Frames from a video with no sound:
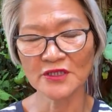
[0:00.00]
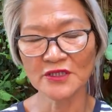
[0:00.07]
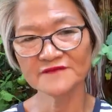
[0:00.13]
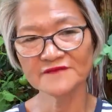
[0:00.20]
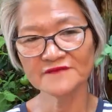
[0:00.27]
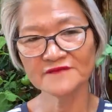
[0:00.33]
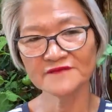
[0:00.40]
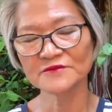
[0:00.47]

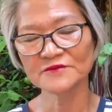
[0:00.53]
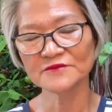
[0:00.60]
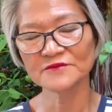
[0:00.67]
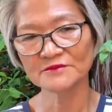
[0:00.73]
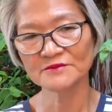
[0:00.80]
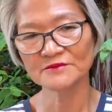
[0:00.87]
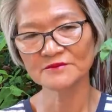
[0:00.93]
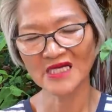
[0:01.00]
Give them
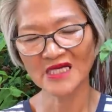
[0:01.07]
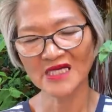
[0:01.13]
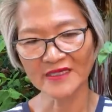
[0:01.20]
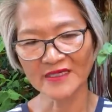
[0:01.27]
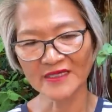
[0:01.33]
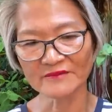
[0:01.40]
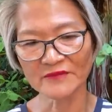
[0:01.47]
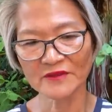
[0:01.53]
some
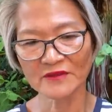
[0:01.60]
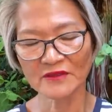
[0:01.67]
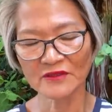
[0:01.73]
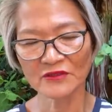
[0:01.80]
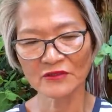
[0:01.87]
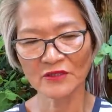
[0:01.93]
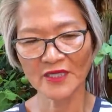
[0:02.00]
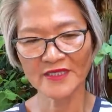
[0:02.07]
time,
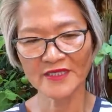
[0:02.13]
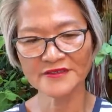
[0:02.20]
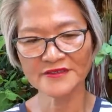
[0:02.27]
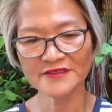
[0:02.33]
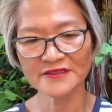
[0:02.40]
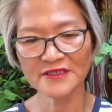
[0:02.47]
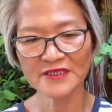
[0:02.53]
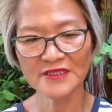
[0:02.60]

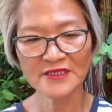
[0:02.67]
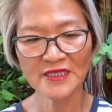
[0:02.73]
right?